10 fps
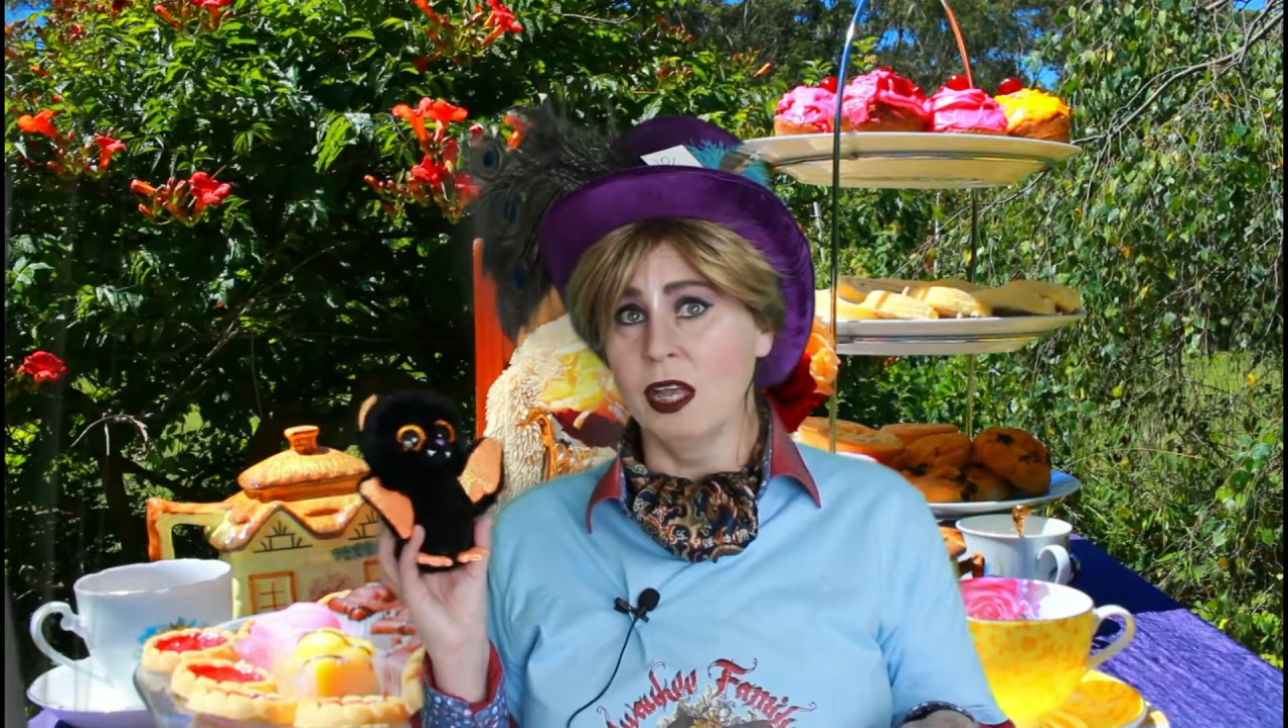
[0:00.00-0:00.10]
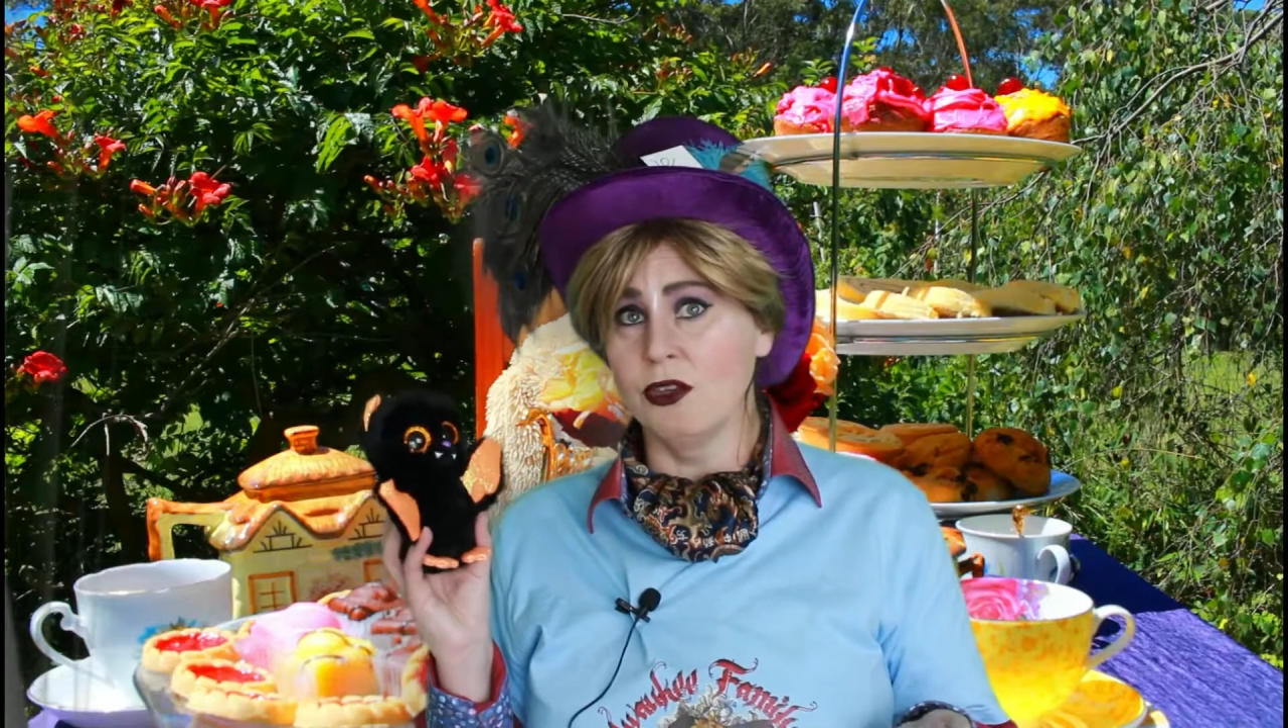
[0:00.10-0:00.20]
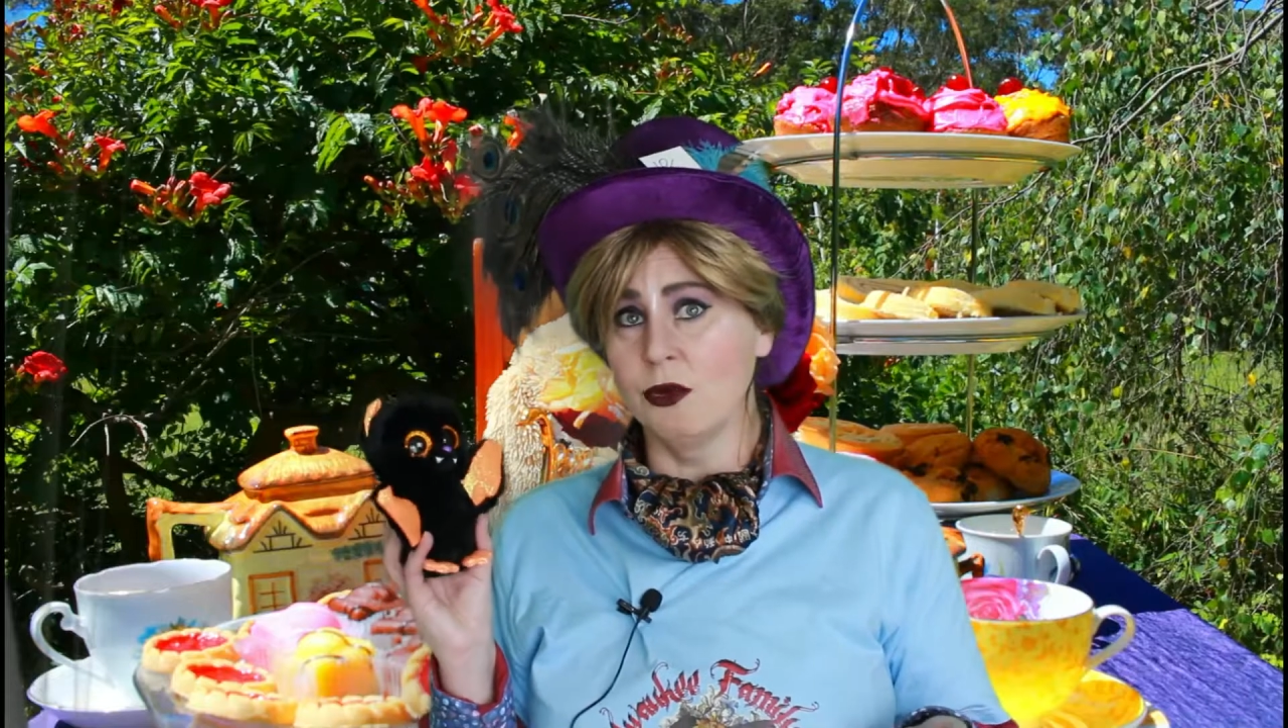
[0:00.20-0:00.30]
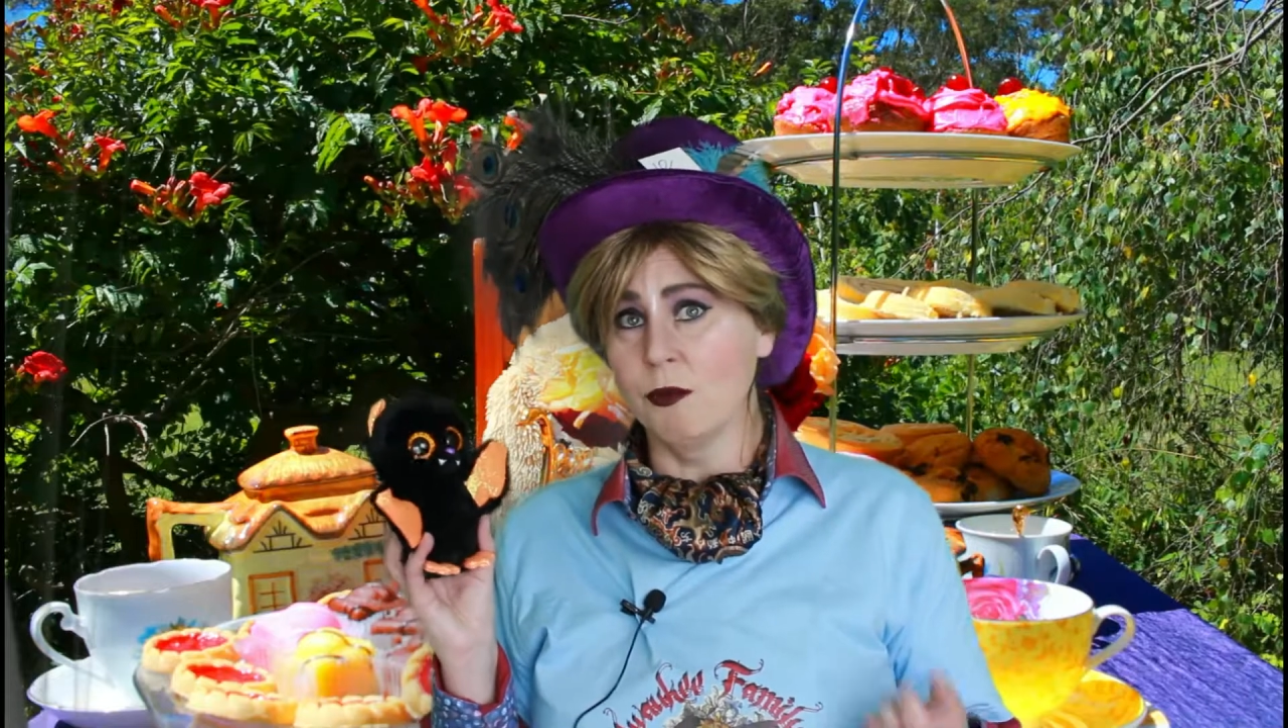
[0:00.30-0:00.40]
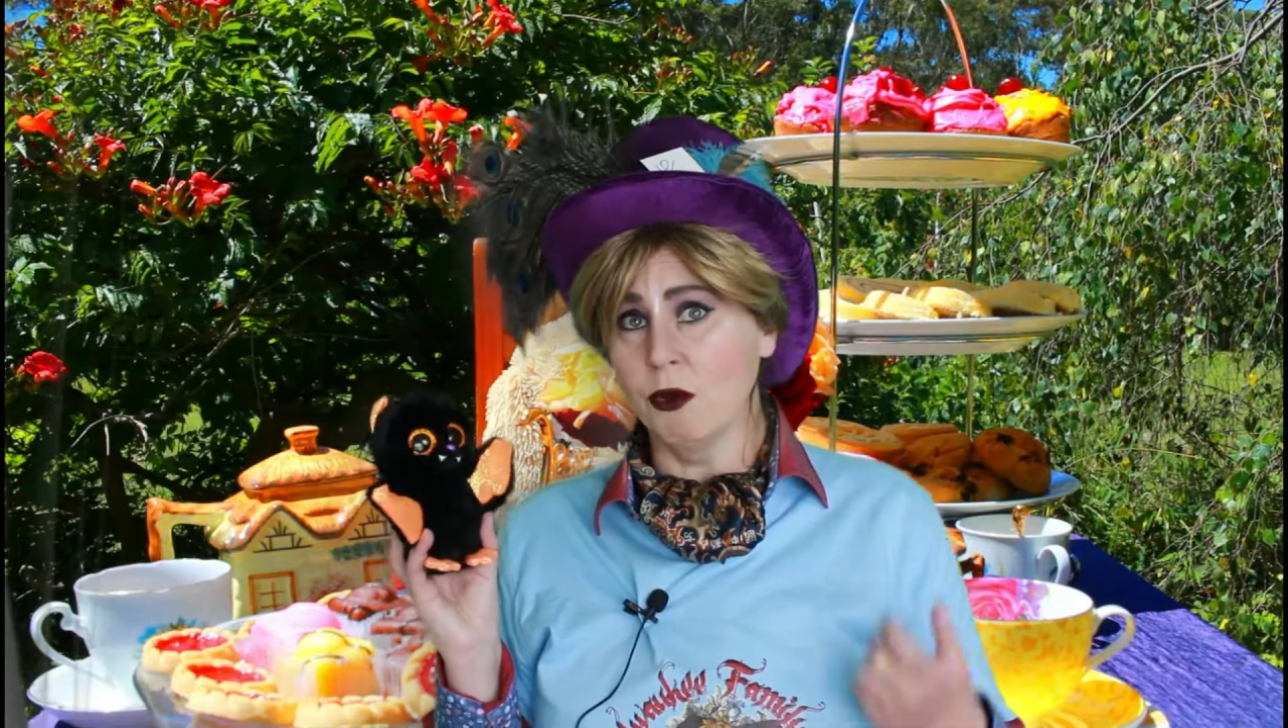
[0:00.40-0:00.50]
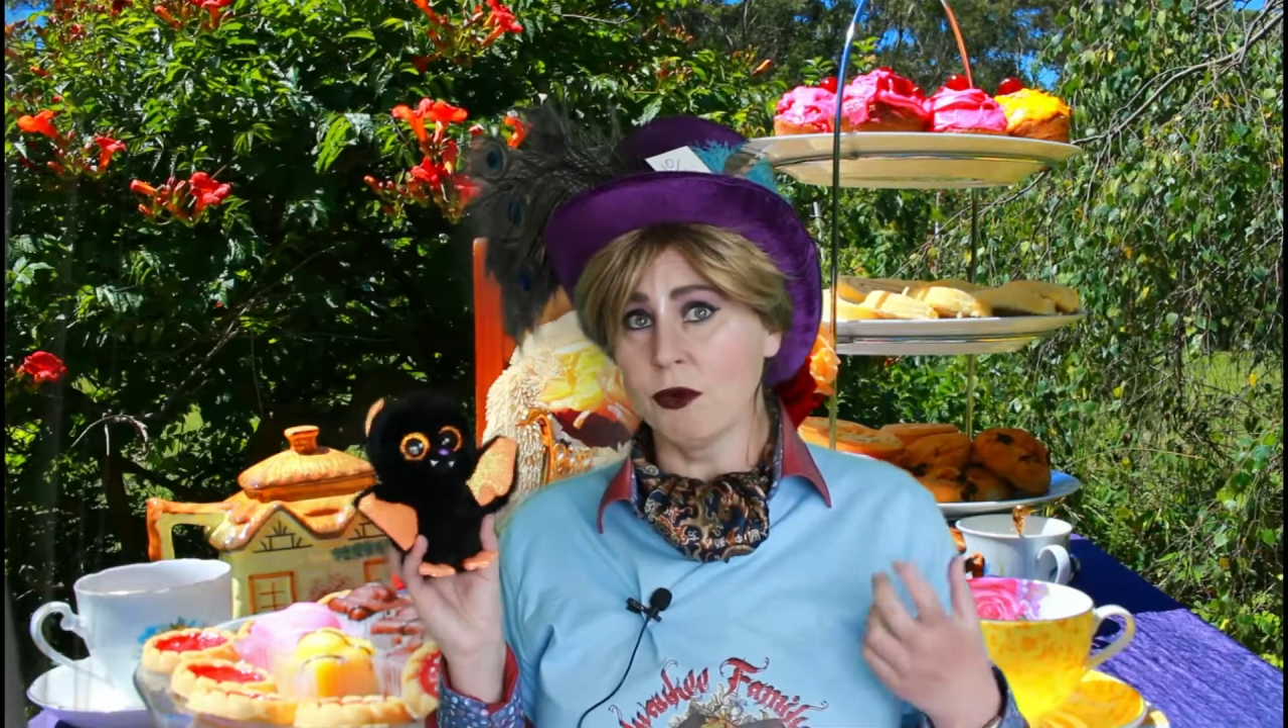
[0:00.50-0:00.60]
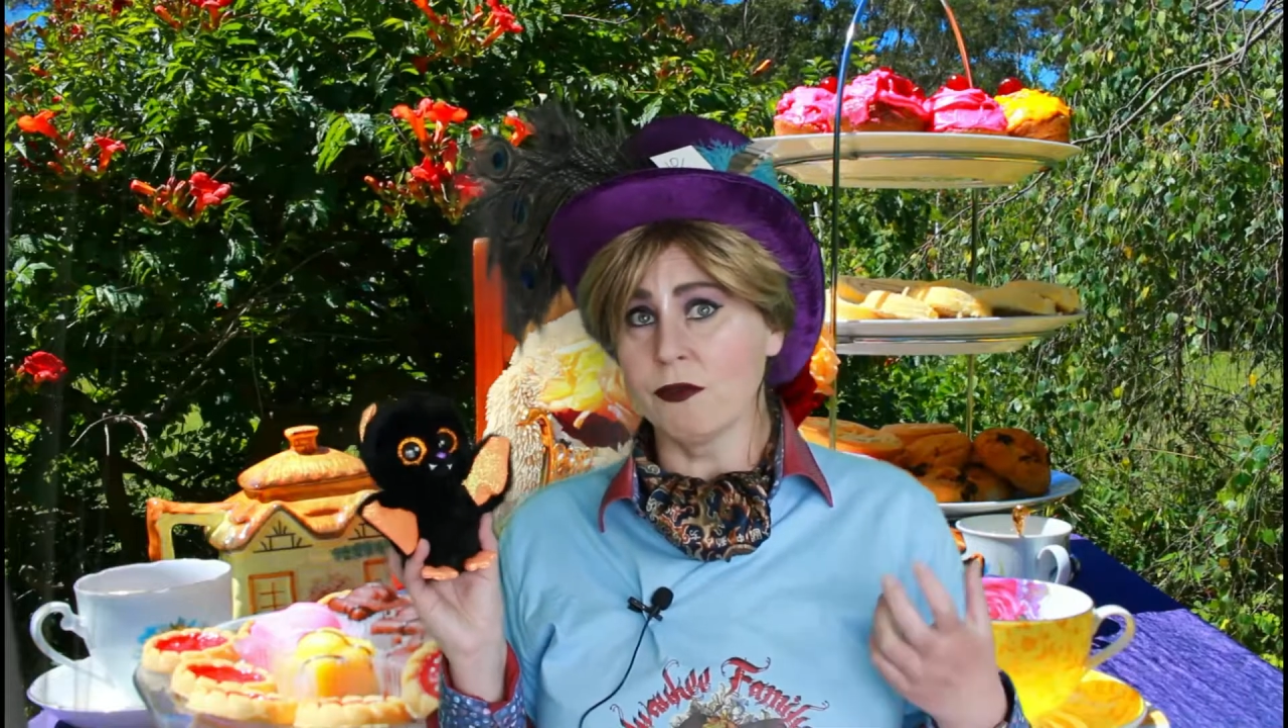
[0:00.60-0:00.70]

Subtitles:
more